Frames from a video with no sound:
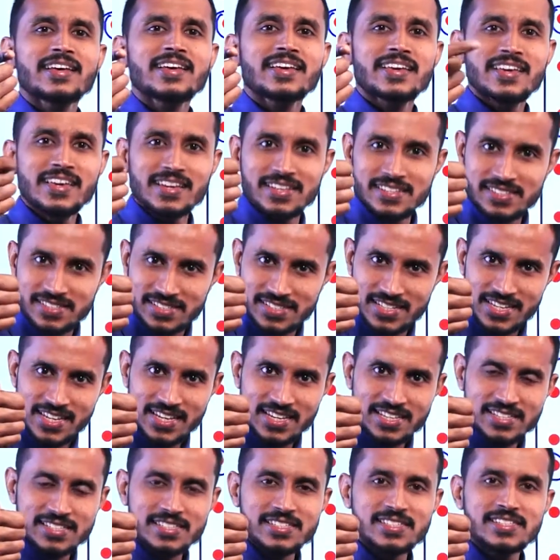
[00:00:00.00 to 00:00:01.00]
Yes,
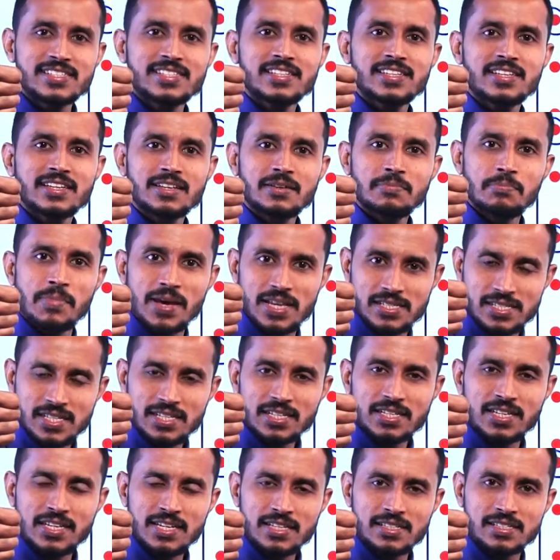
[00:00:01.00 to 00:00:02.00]
needs,
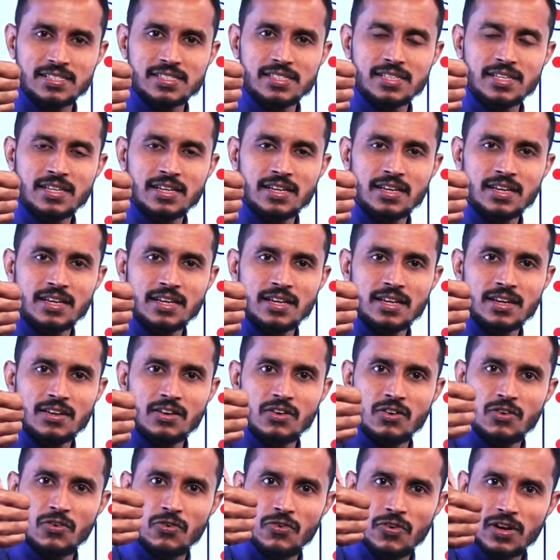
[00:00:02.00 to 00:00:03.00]
basic needs.
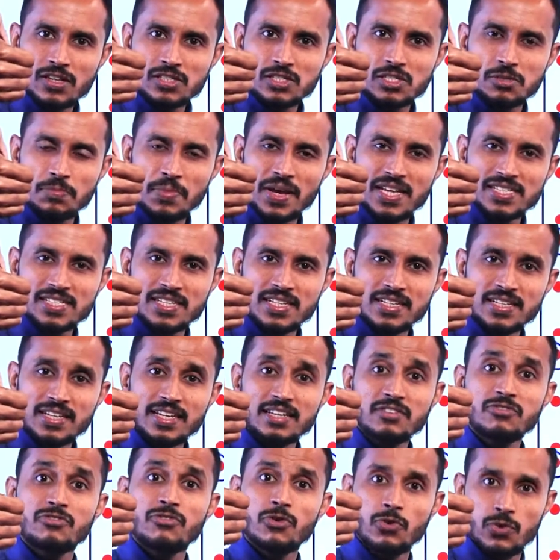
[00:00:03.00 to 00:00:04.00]
First basic
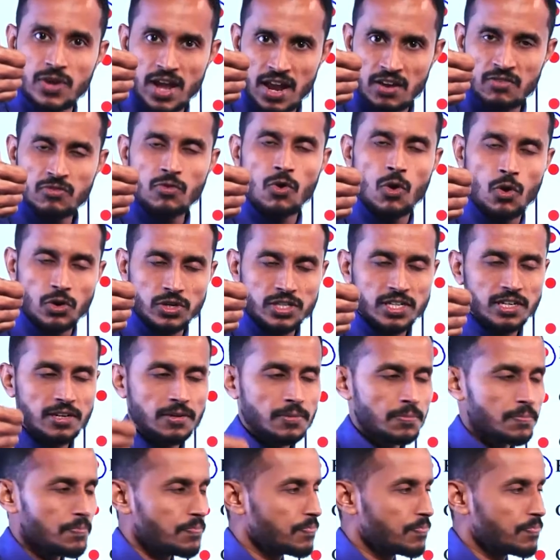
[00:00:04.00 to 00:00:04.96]
need, food and water.